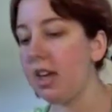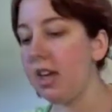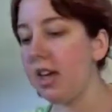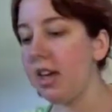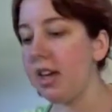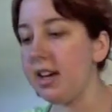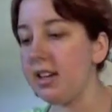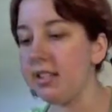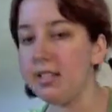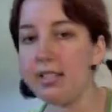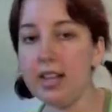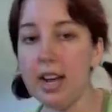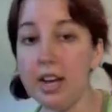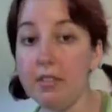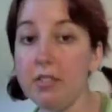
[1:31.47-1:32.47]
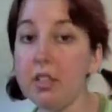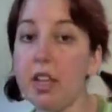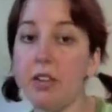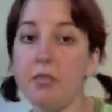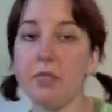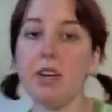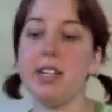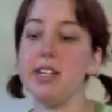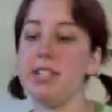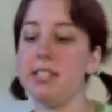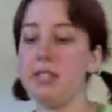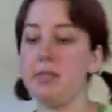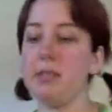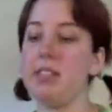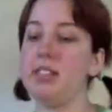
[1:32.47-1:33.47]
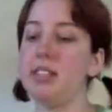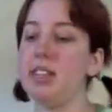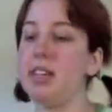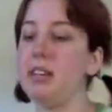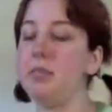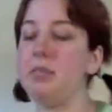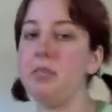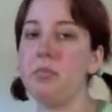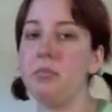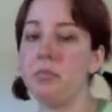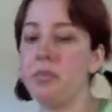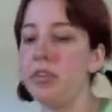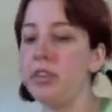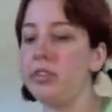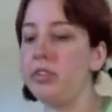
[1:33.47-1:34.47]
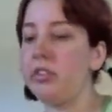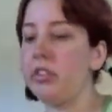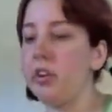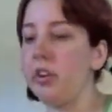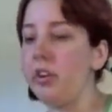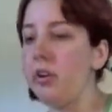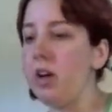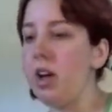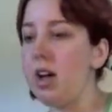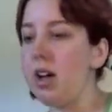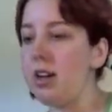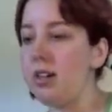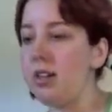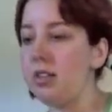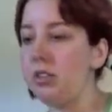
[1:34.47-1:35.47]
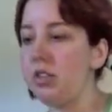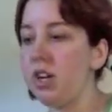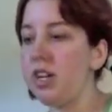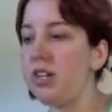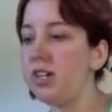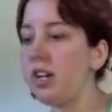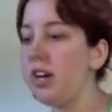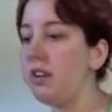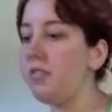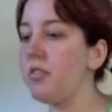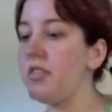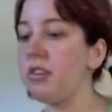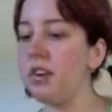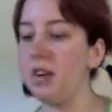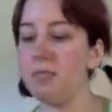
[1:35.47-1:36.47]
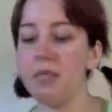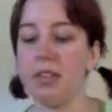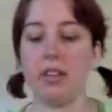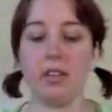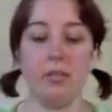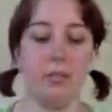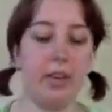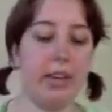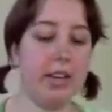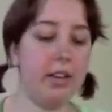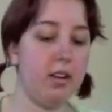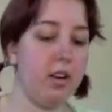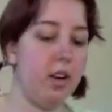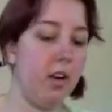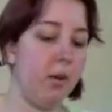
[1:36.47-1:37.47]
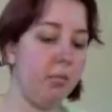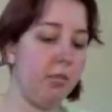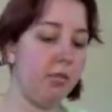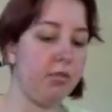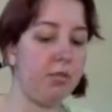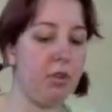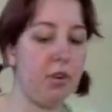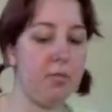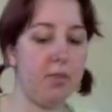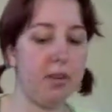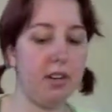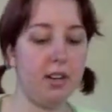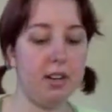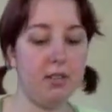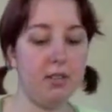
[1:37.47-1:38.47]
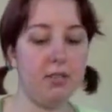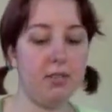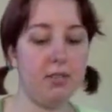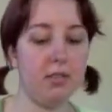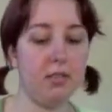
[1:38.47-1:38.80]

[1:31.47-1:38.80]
And I have a lot of redness on my skin, so I try to cover it up a little bit before I put on